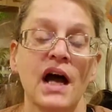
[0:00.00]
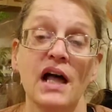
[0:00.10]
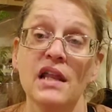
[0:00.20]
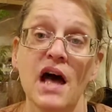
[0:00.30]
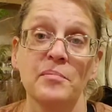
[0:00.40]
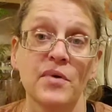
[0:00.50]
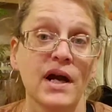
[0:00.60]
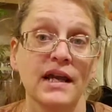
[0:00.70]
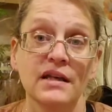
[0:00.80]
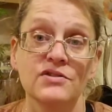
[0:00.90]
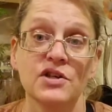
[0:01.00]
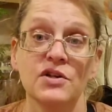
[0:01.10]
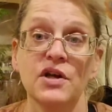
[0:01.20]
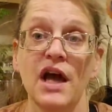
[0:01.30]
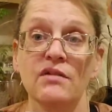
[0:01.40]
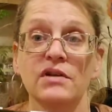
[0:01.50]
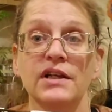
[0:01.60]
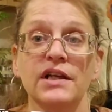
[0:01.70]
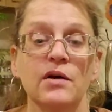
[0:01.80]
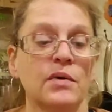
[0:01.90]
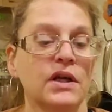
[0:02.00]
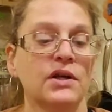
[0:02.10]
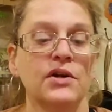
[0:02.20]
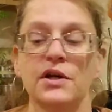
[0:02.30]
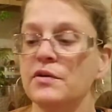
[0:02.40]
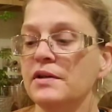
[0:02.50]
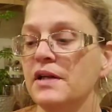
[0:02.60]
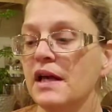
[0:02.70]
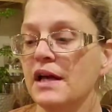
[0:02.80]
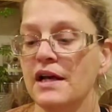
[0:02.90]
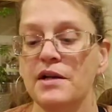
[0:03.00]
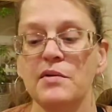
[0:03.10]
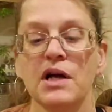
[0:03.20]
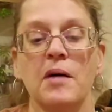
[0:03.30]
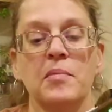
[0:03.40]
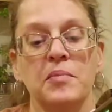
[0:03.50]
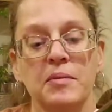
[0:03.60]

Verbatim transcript: a lot break, so you got to really know what you're doing. And I know a couple